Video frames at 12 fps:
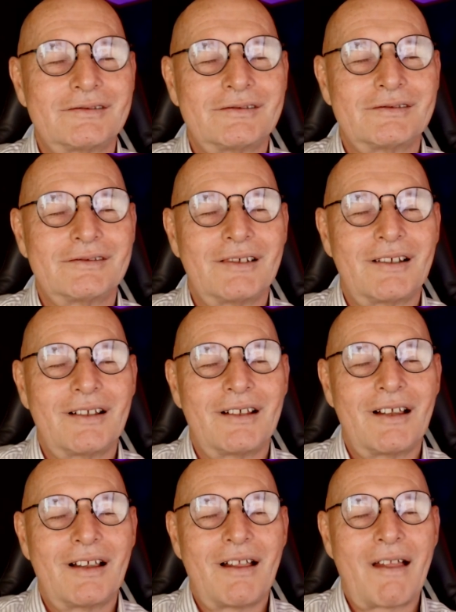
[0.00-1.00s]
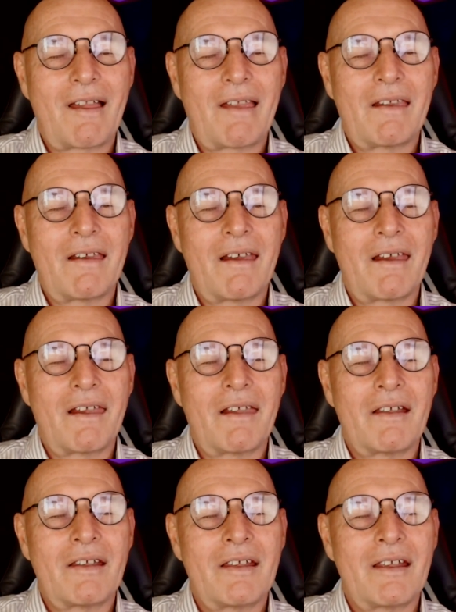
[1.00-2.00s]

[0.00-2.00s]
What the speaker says: Nothing is said.